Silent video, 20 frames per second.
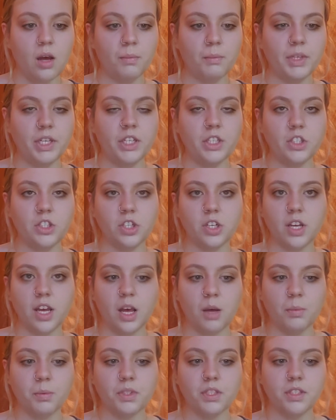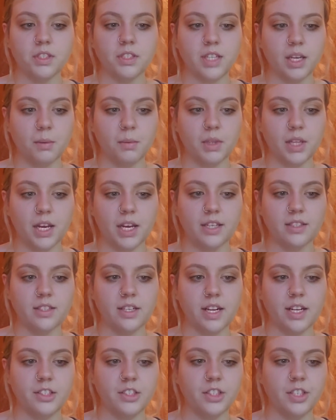Each helps stabilize
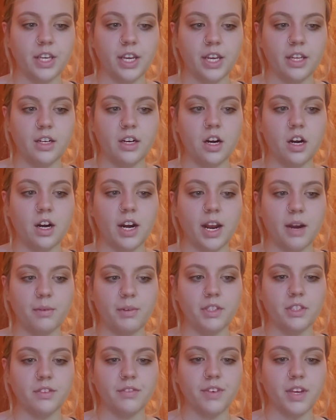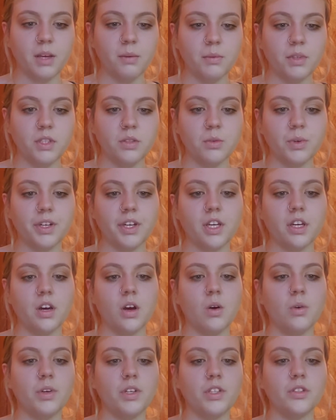and educate our at-risk families, working
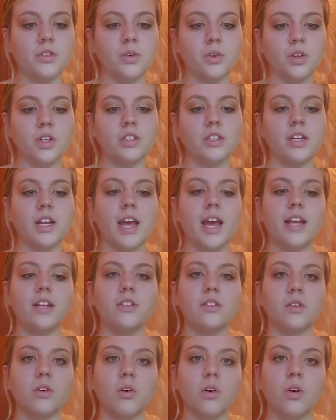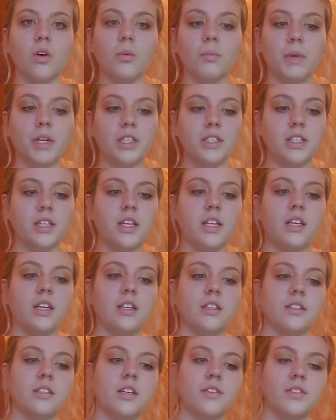always towards an end goal,
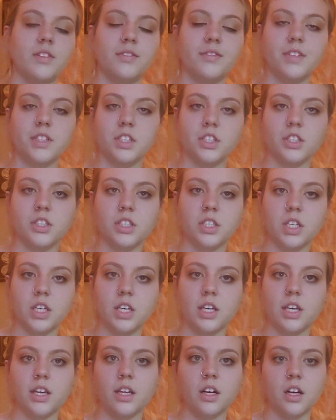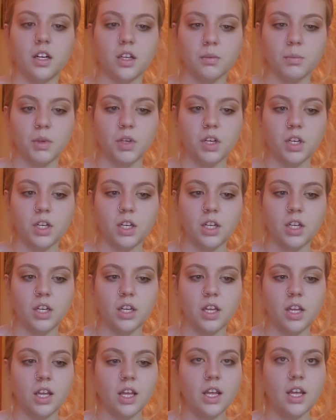maintaining self-sufficiency in our community,
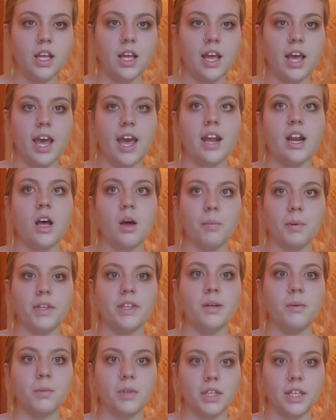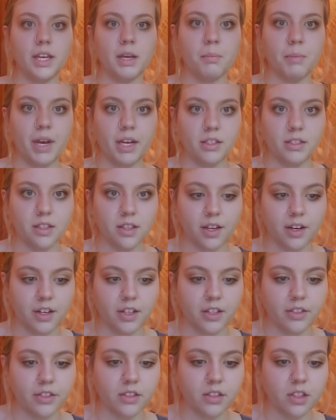and helping them relay it back to
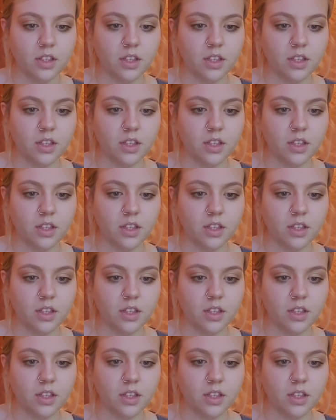theirs.